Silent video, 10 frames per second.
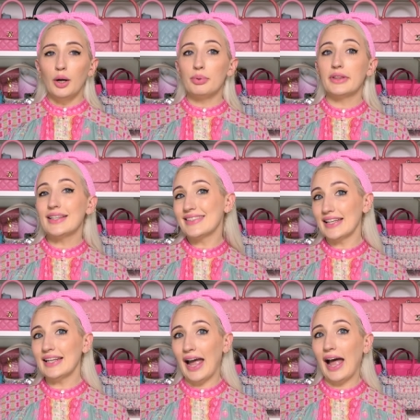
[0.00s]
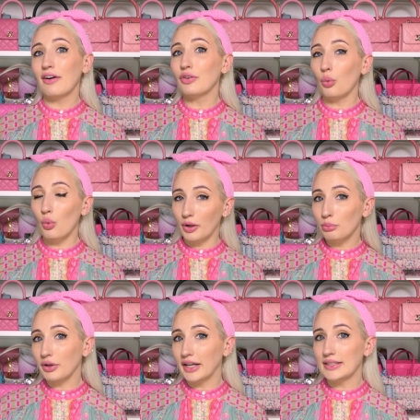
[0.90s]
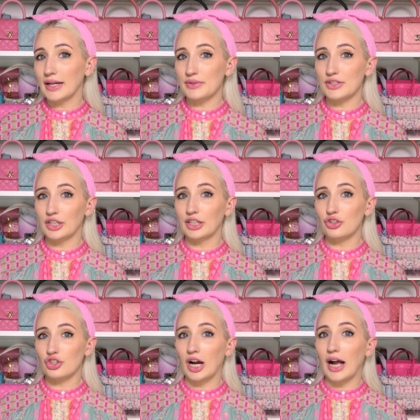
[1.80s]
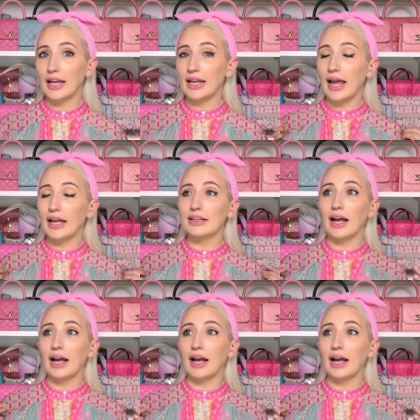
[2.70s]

But they did have one brand I was looking to try and